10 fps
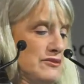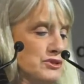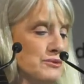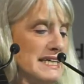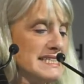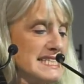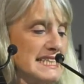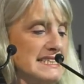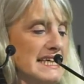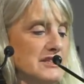you can see
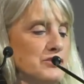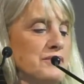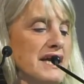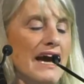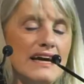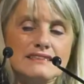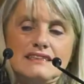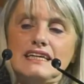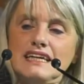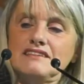that we had
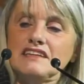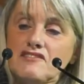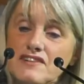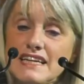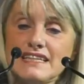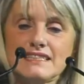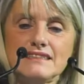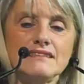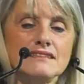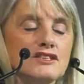an increase
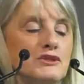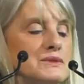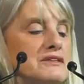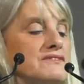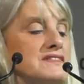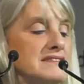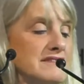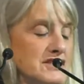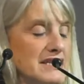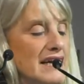in the use of
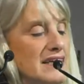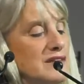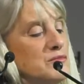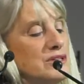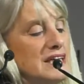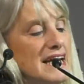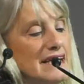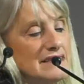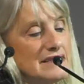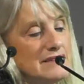recyclable
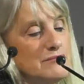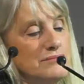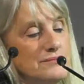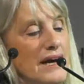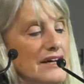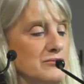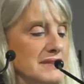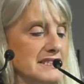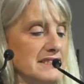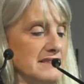and
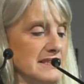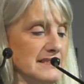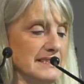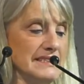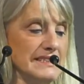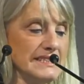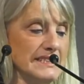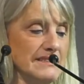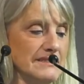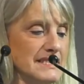biomaterials in these
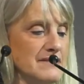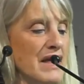years.